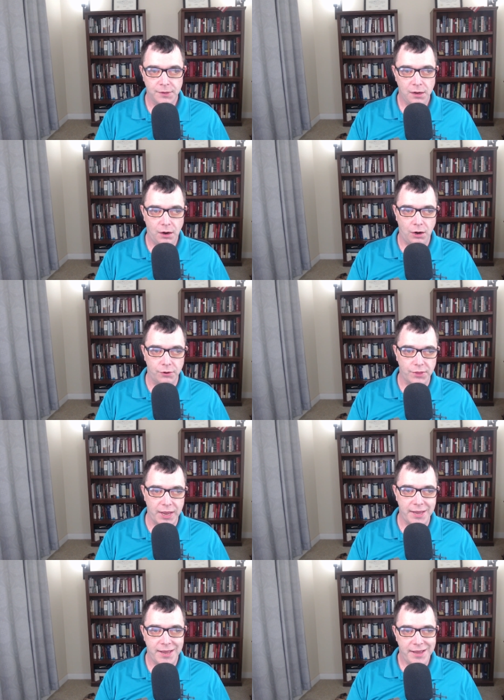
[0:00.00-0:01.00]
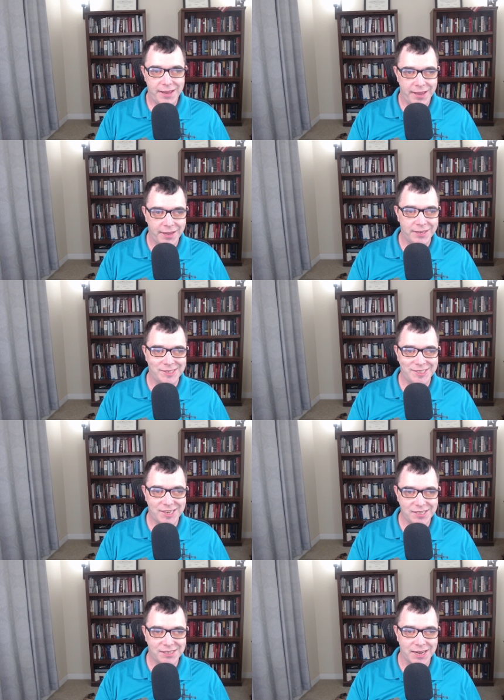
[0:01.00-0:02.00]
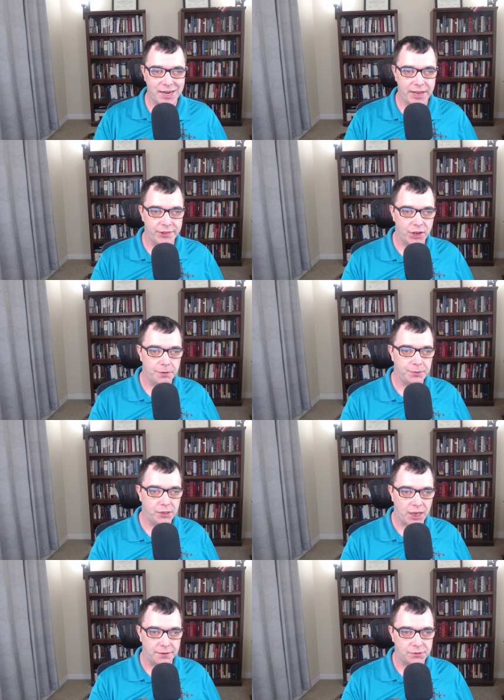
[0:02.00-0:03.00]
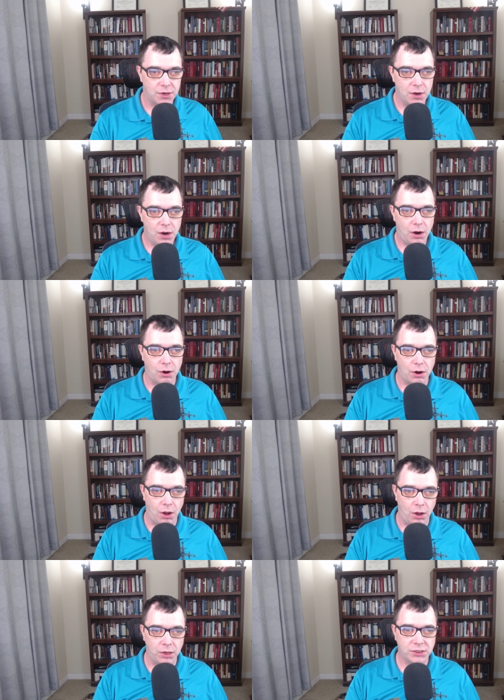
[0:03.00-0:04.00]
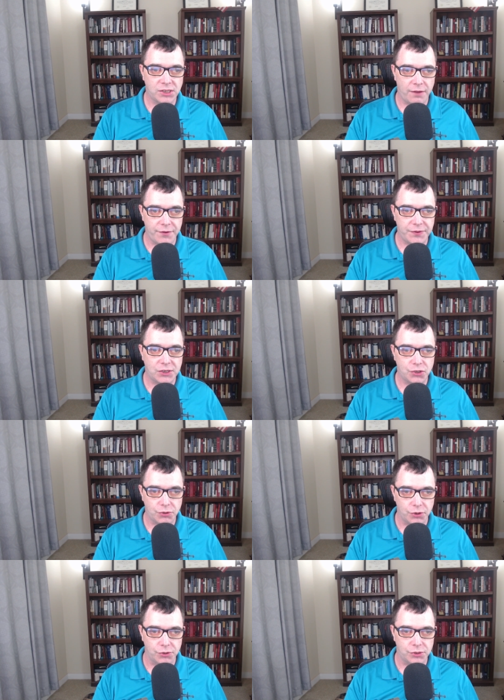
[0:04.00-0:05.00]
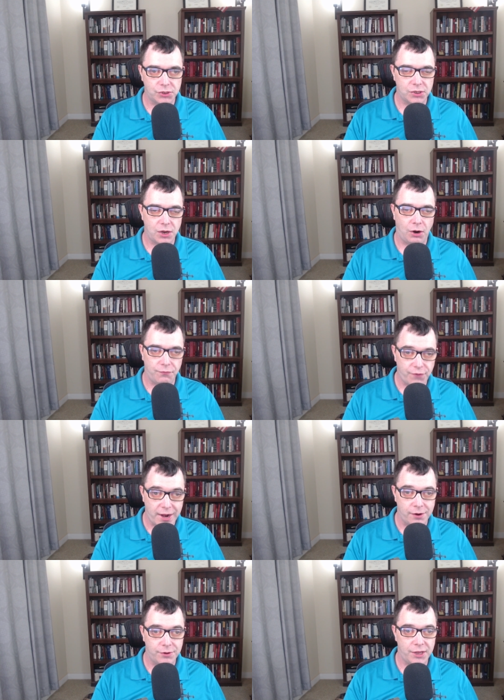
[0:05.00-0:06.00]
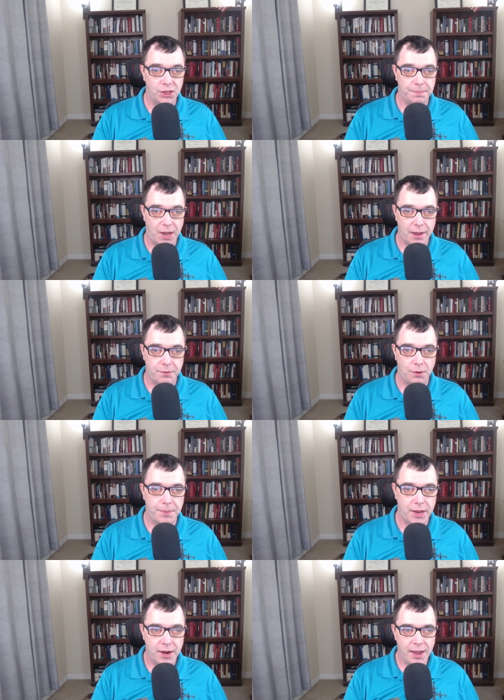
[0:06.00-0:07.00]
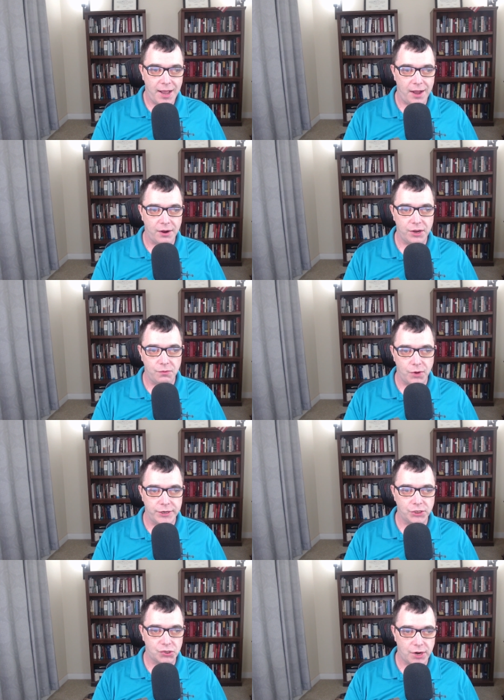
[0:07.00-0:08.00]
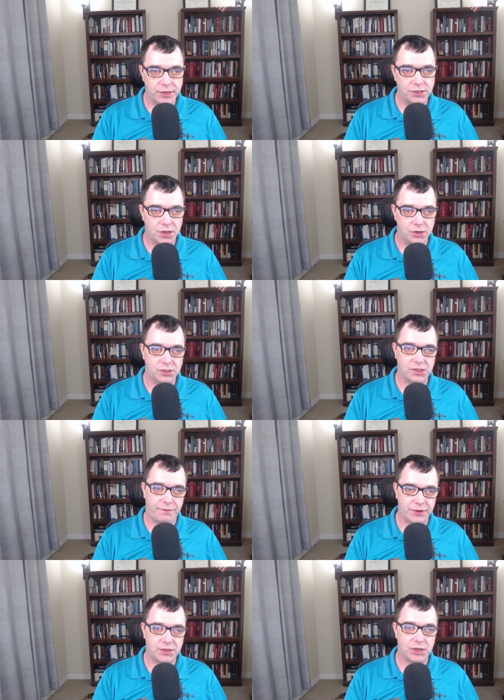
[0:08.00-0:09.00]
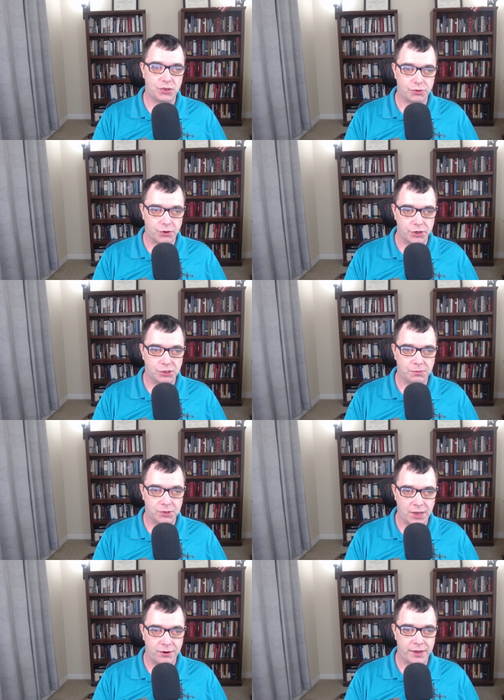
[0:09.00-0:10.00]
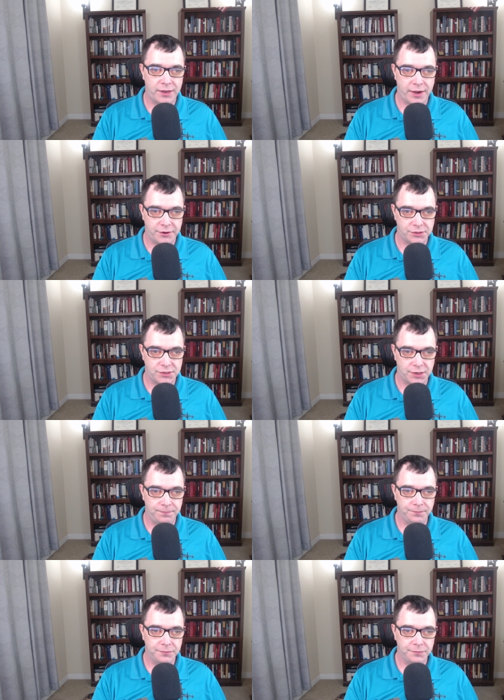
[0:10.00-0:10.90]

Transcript: Are they inconsistent in their beliefs? Are all salvific truths are found in the Bible, but how can one trust those salvific truths without inerrancy?